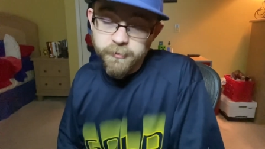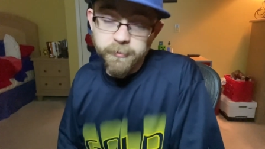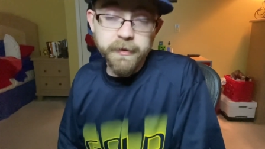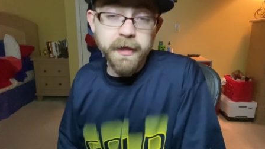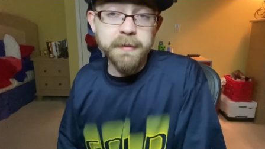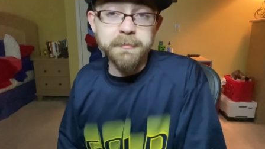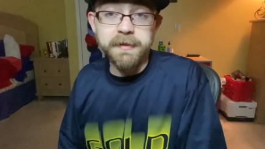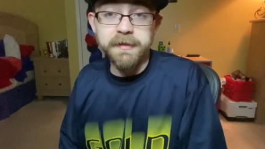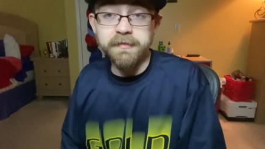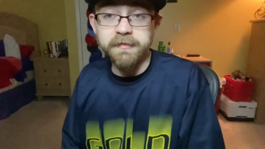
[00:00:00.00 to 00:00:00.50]
With
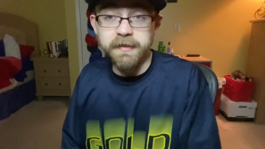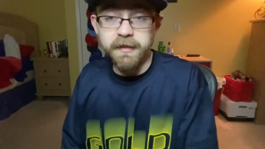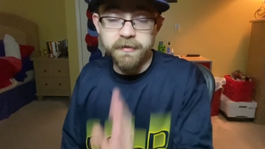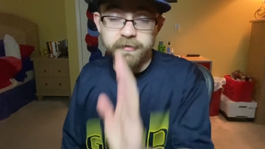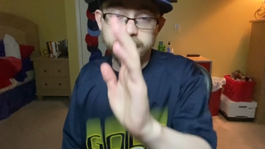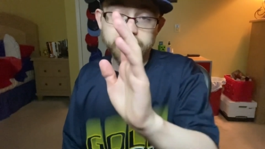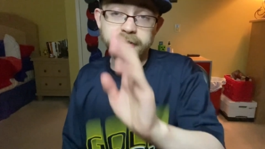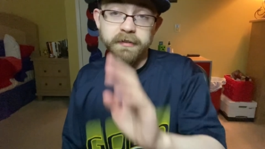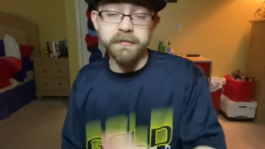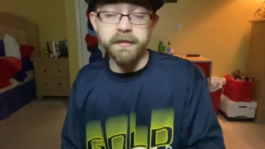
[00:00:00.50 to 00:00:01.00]
that being said, I'll
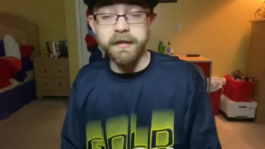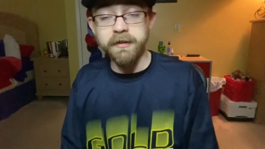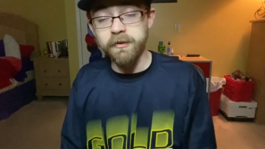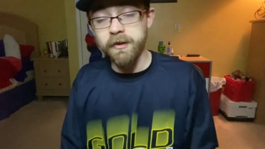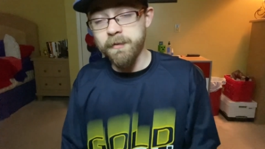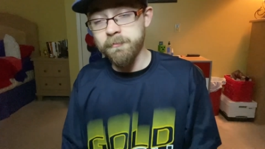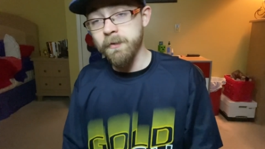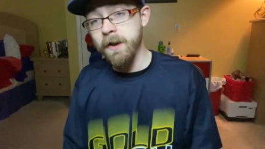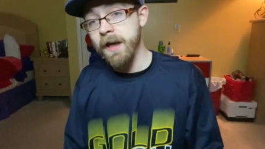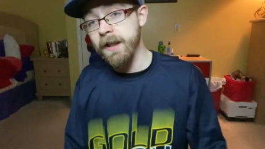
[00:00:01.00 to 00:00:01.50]
see you later.
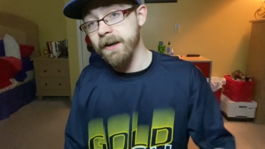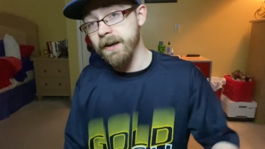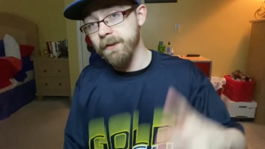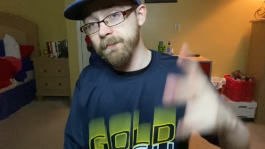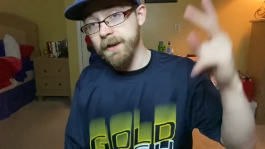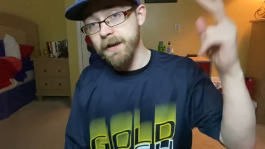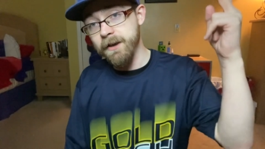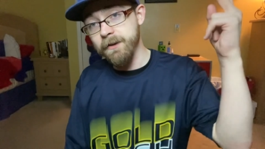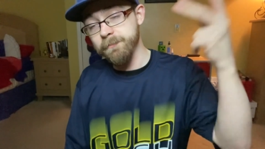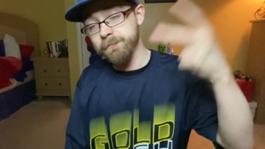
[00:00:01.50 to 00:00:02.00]
I'm Ryan and I'm
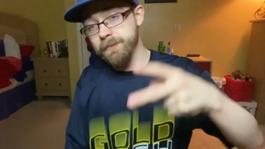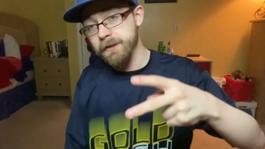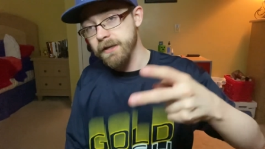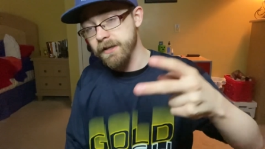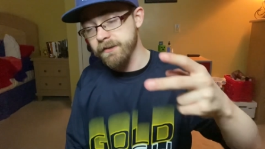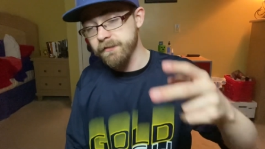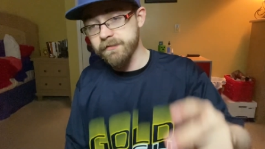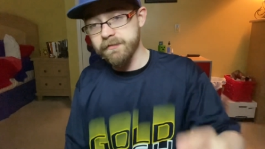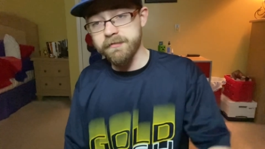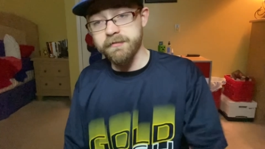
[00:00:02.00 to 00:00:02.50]
out.
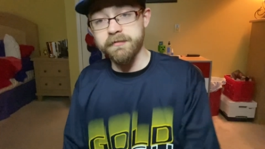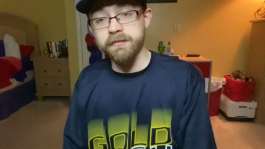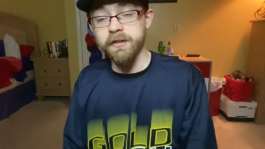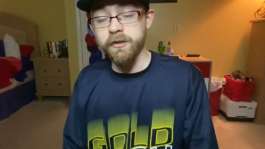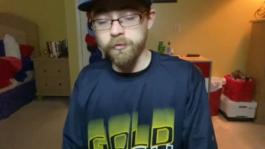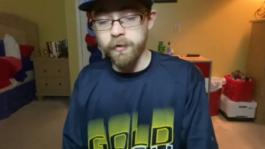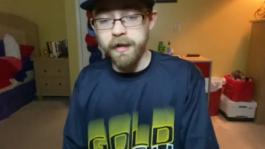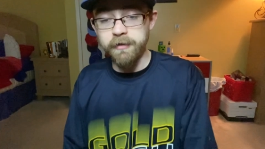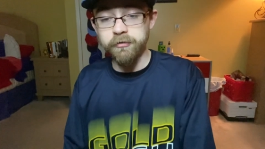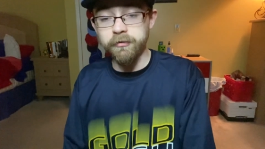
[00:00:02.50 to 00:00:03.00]
Peace.
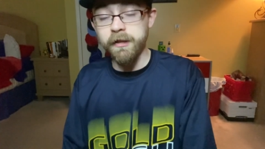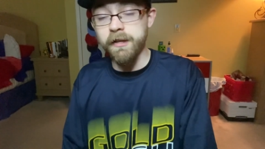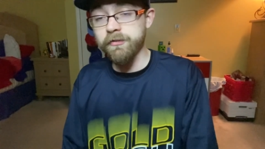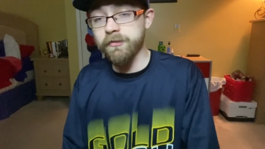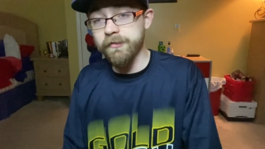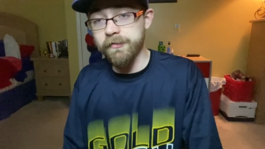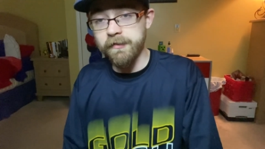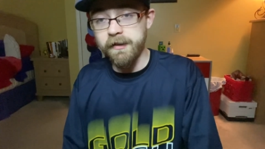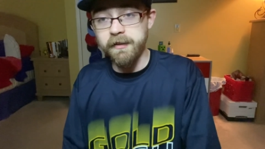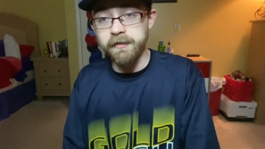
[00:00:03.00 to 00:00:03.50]

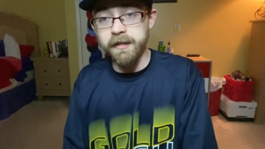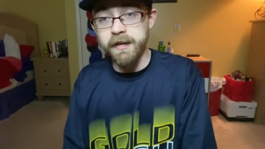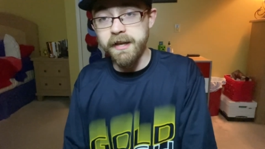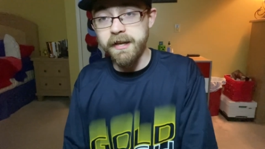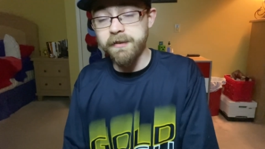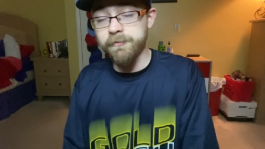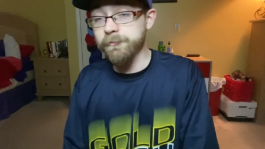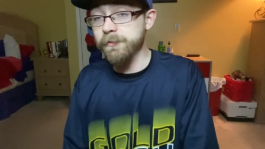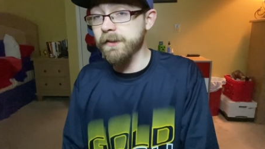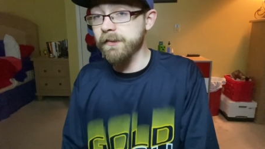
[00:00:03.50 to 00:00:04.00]
Congratulations,
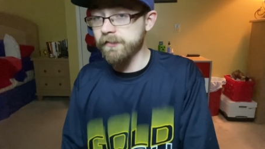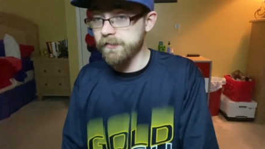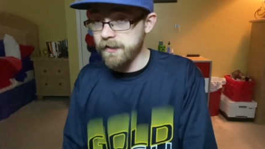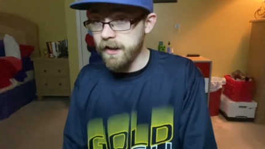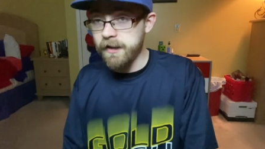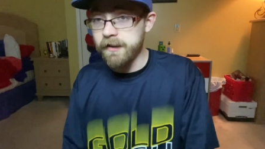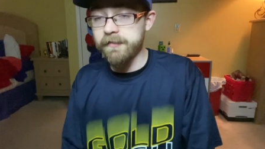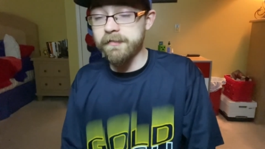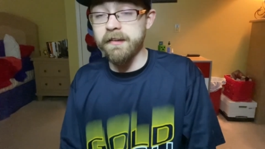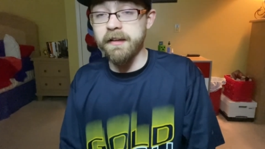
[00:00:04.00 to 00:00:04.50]
LA.
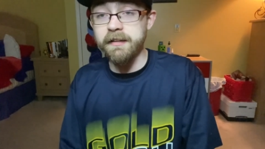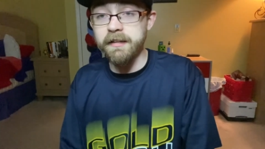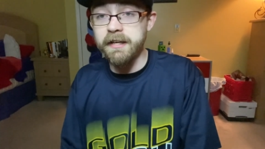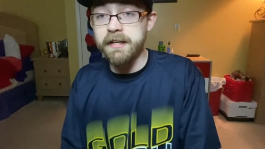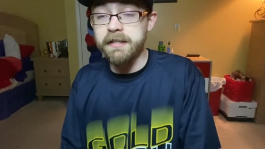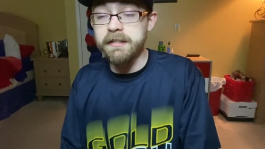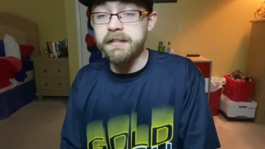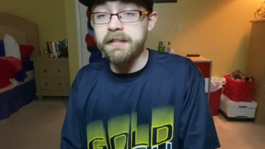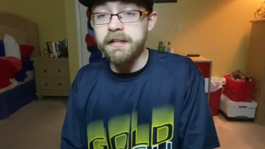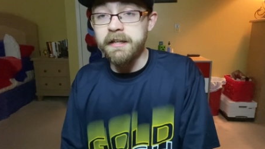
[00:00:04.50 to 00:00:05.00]
Felicidades,
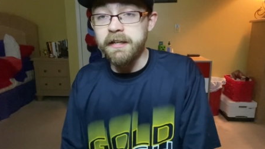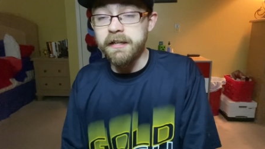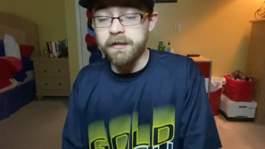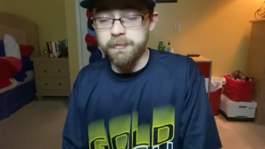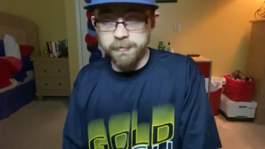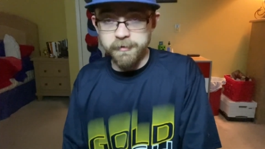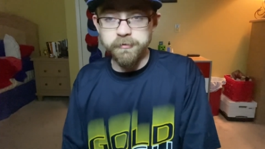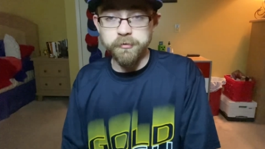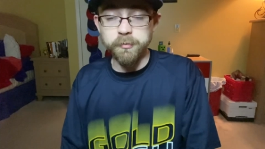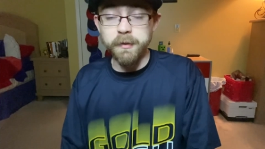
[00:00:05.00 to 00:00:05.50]
LA.
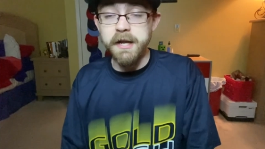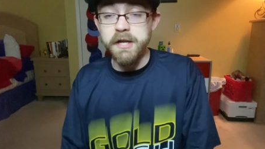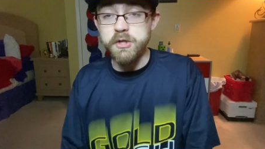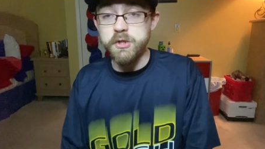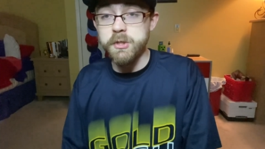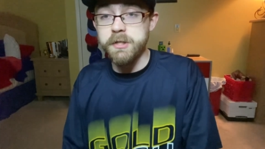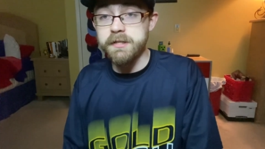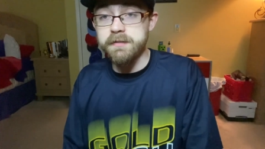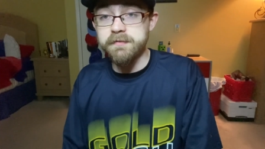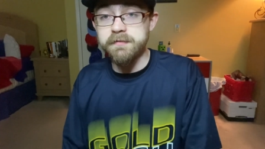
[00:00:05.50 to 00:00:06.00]

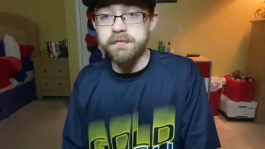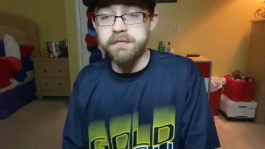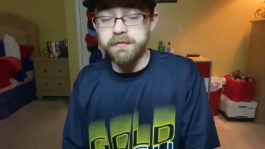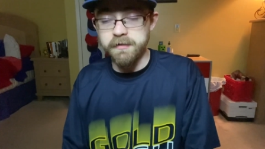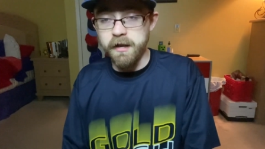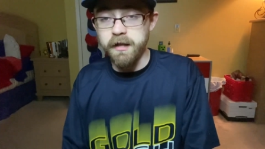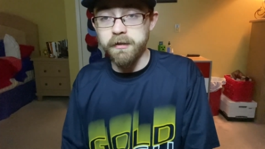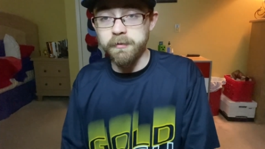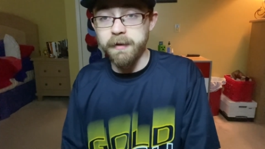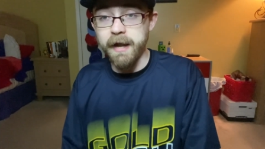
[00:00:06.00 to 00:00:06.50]
Commiserations,
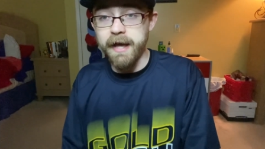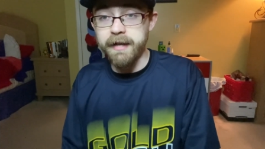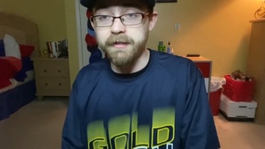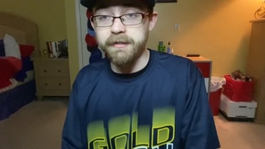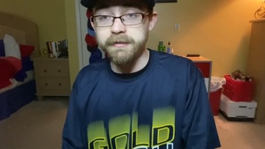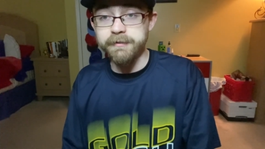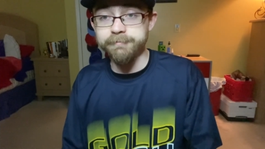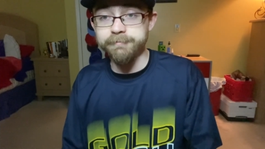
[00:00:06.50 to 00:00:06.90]
Colorado.